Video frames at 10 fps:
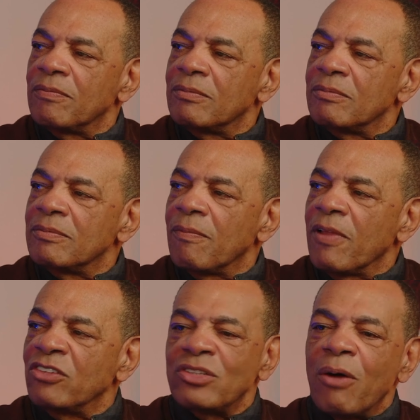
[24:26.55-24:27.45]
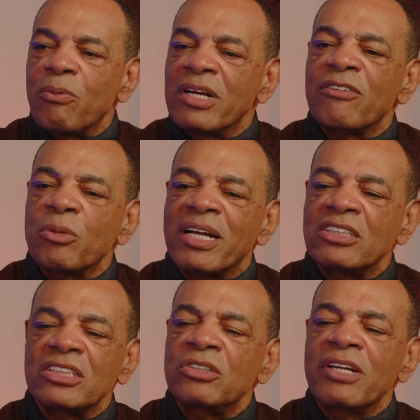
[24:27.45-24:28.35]
Wow. It's not what everybody
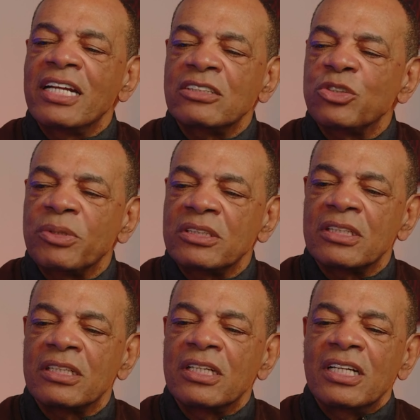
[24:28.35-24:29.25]
says. You can't just put the